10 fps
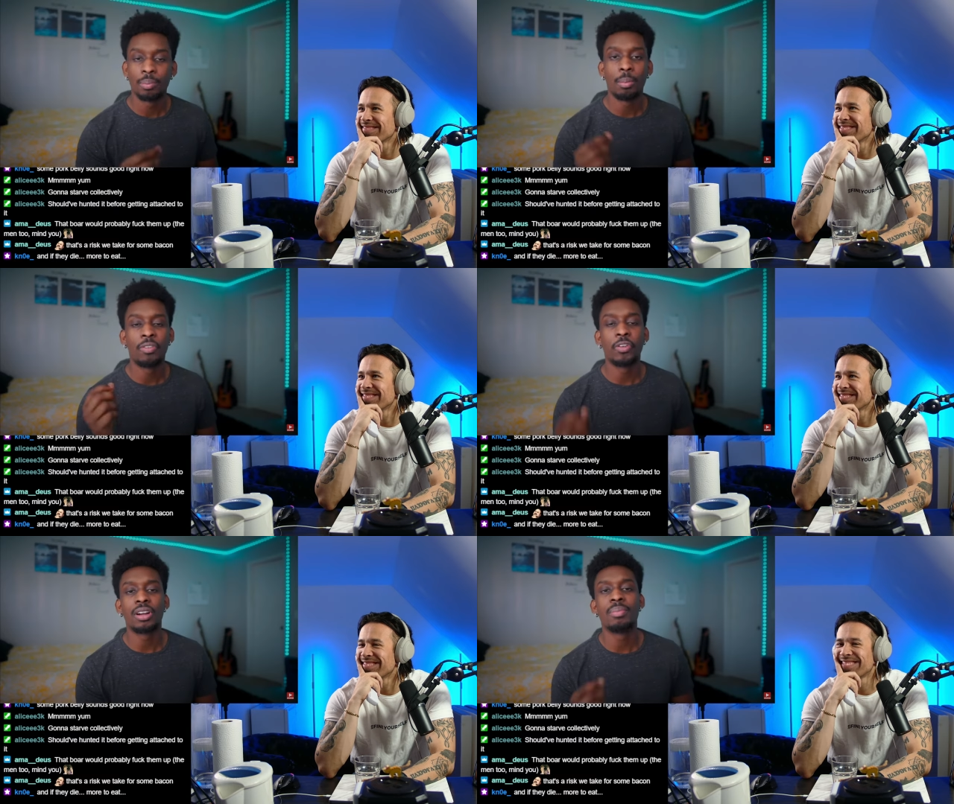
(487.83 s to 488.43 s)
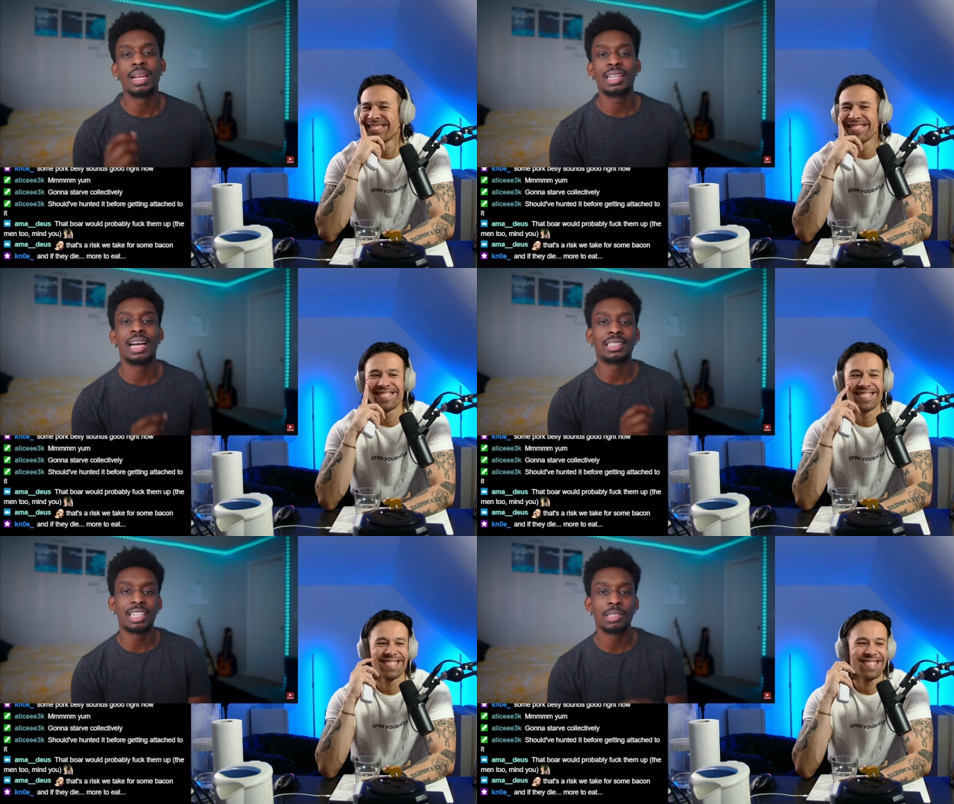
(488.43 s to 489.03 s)
Speaker 1: But before the men
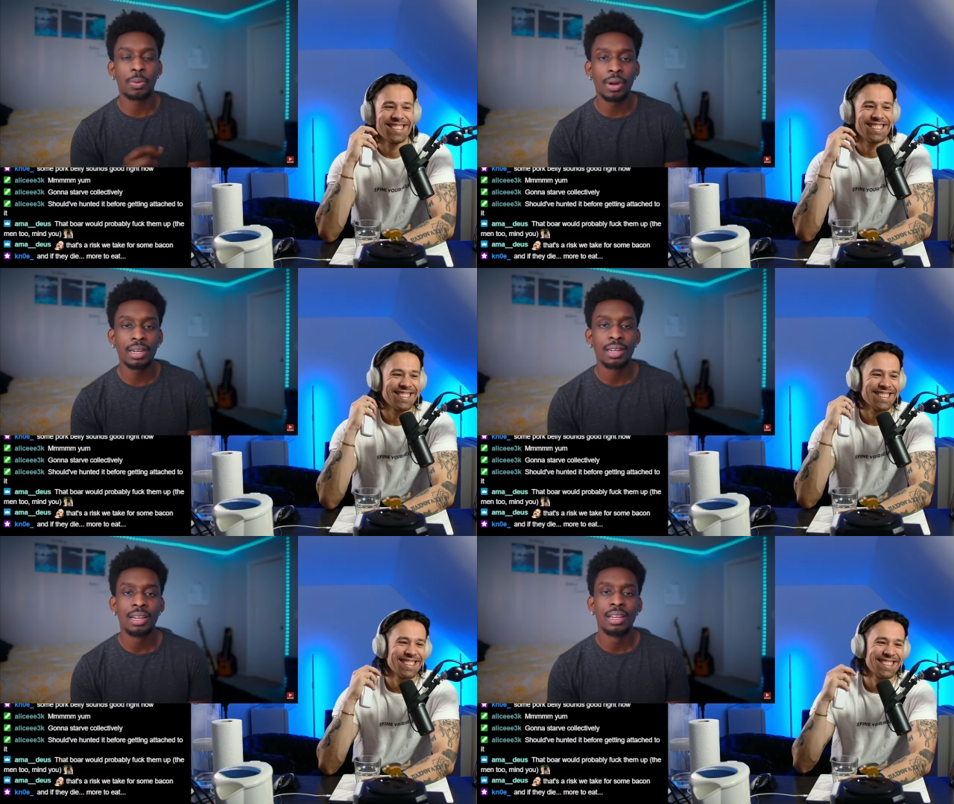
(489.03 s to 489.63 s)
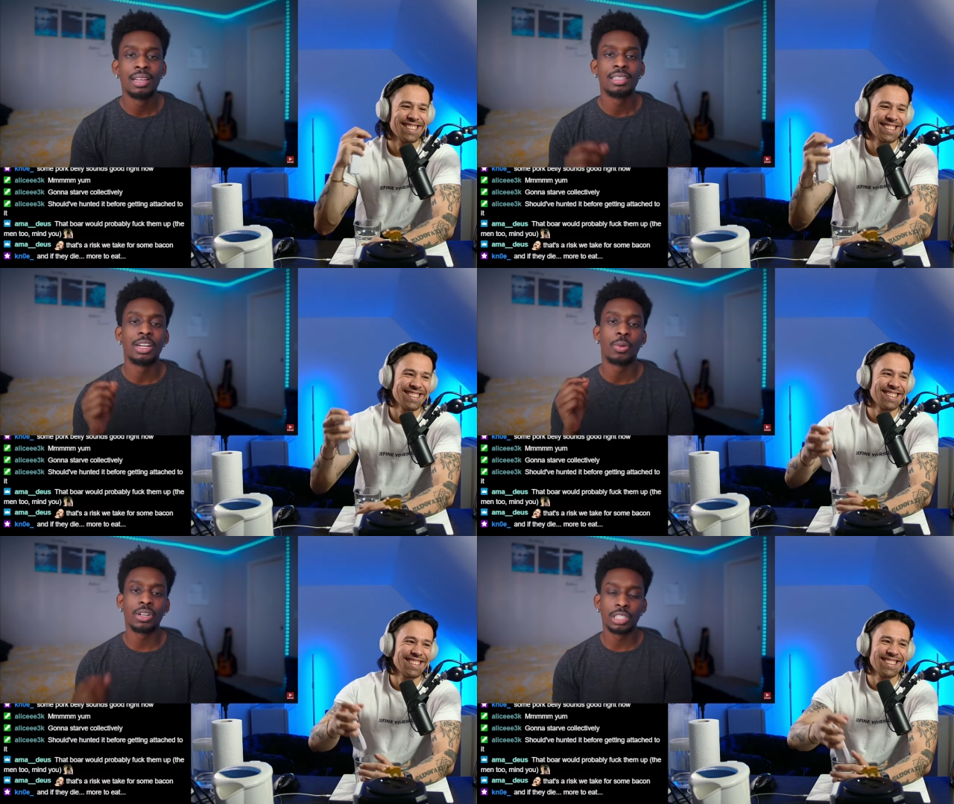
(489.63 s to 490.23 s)
got to this point, there
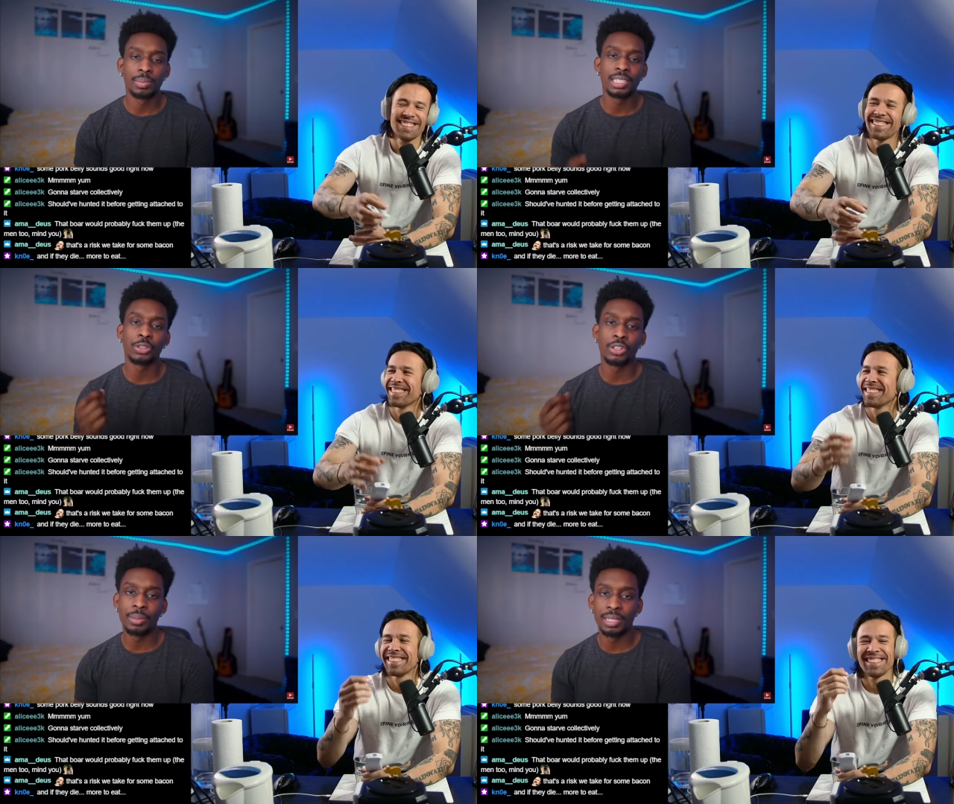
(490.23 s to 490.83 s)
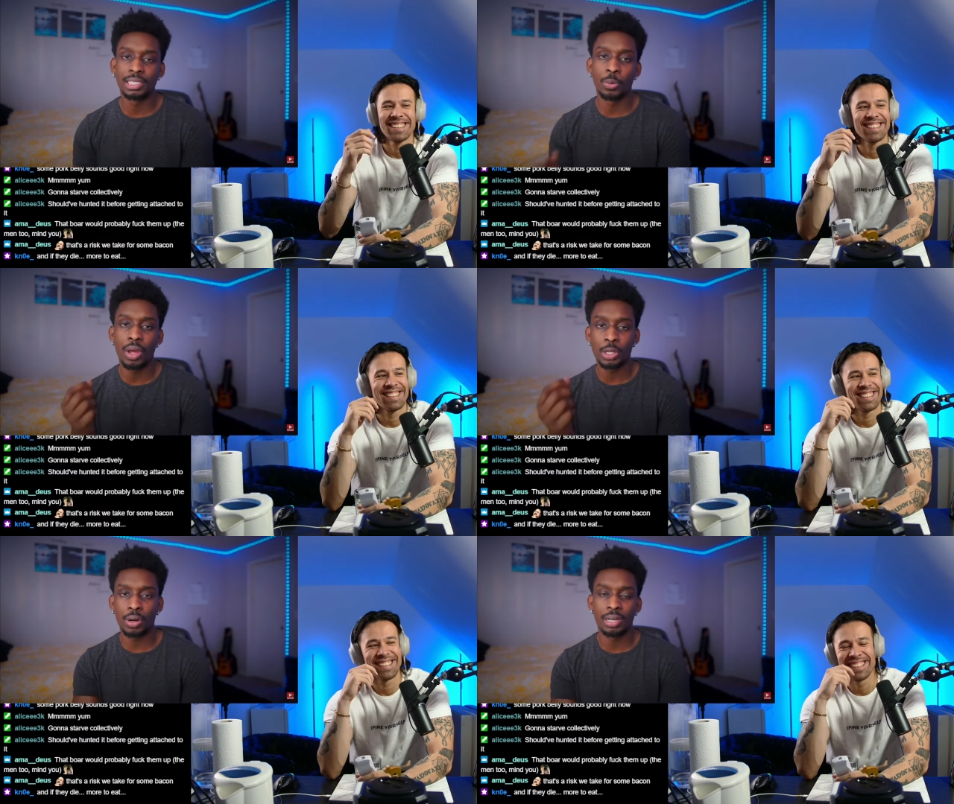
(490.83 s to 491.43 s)
were some disagreements to
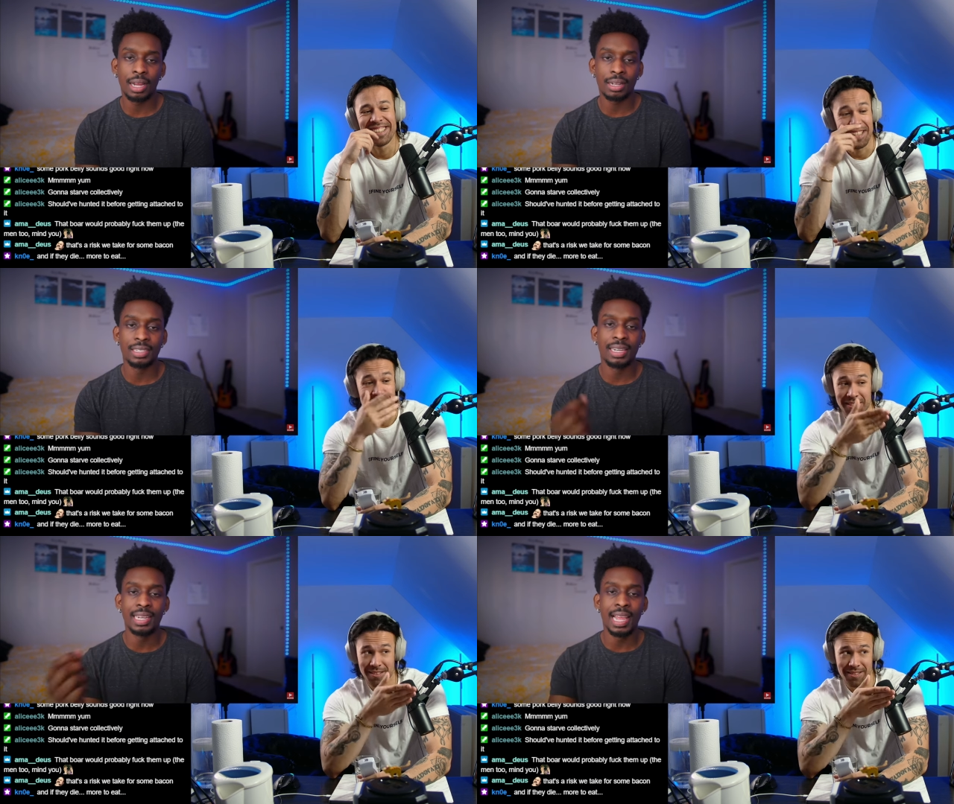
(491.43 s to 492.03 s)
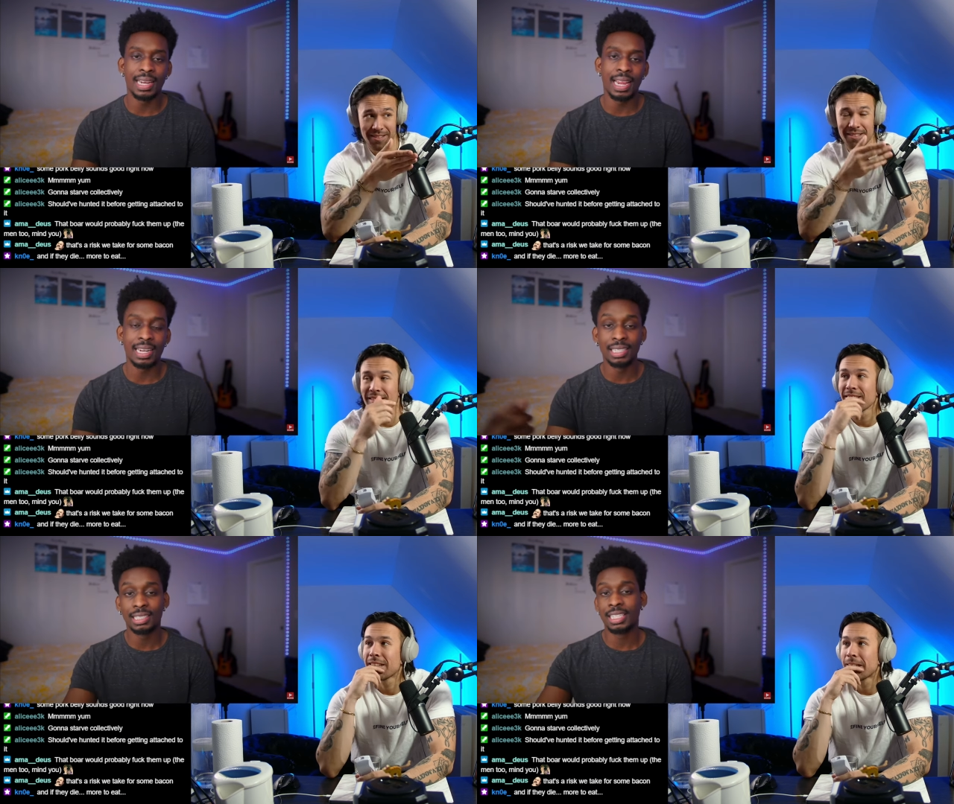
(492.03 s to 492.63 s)
whether or not the net and
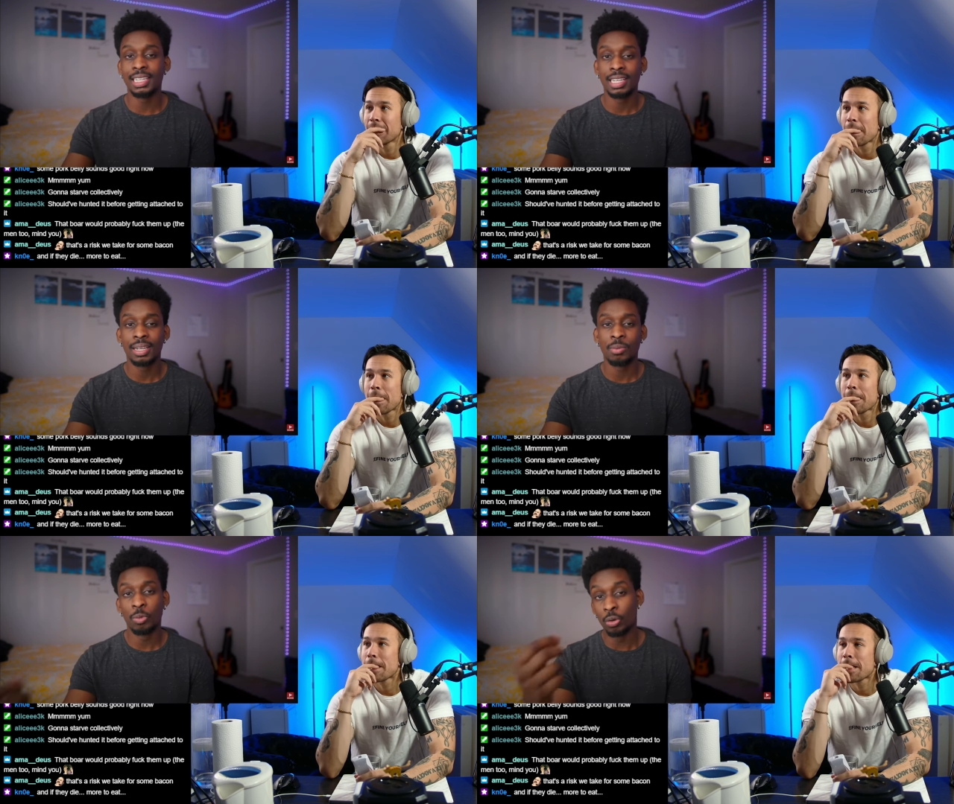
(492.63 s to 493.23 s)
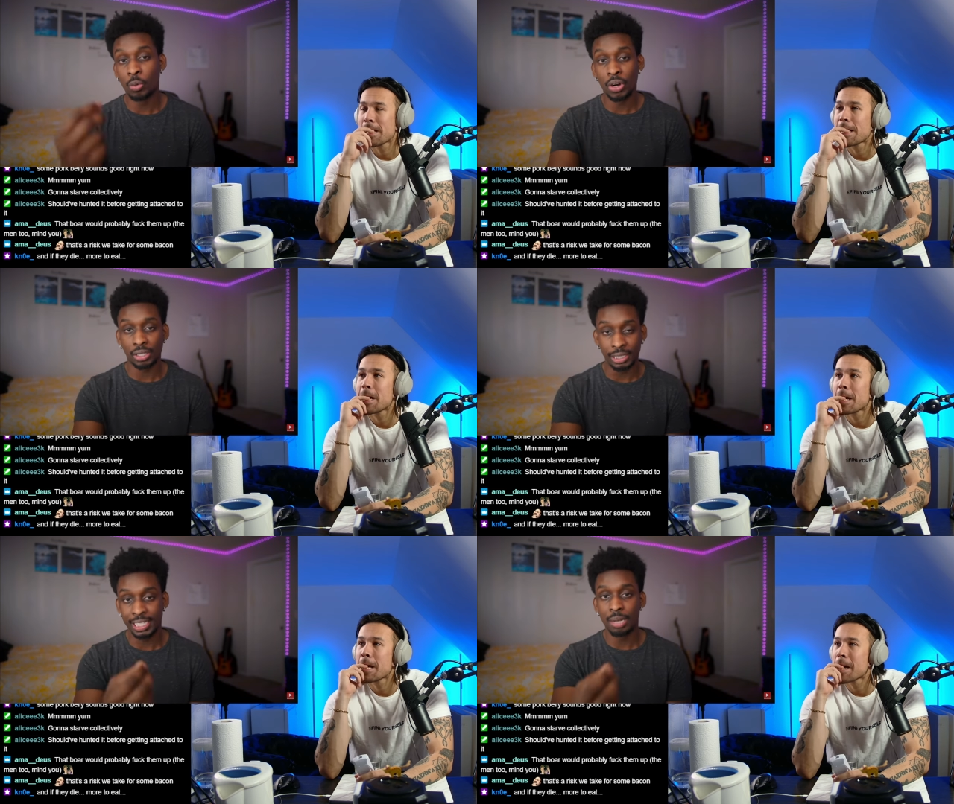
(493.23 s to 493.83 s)
the sea would work
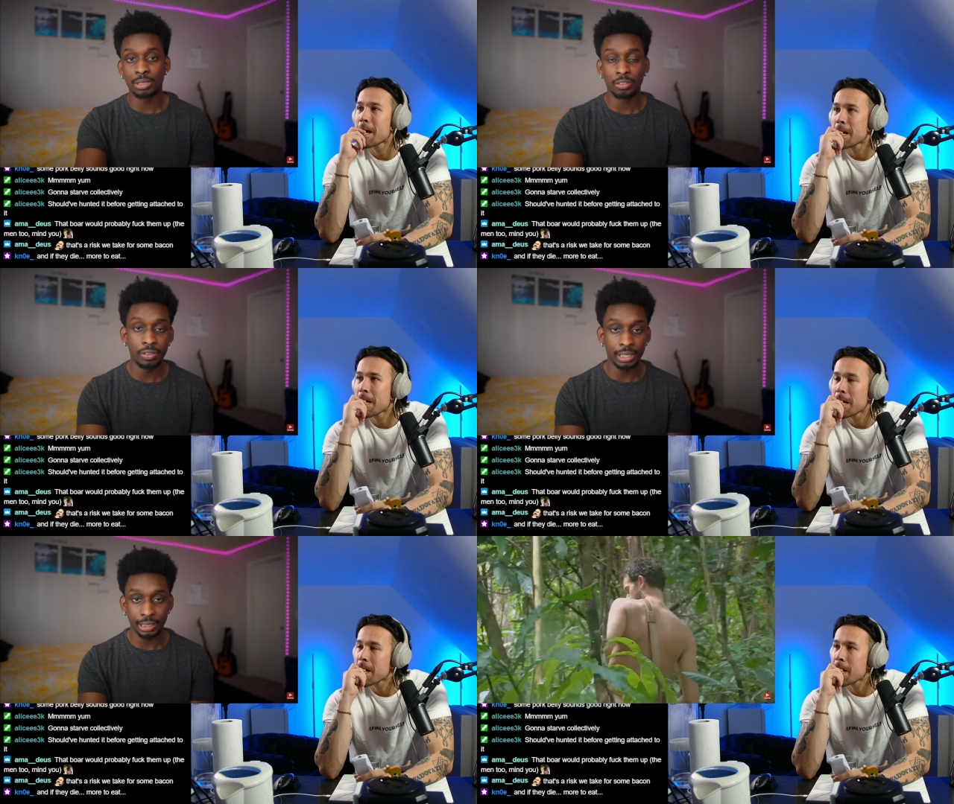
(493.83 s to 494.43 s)
to capture fish.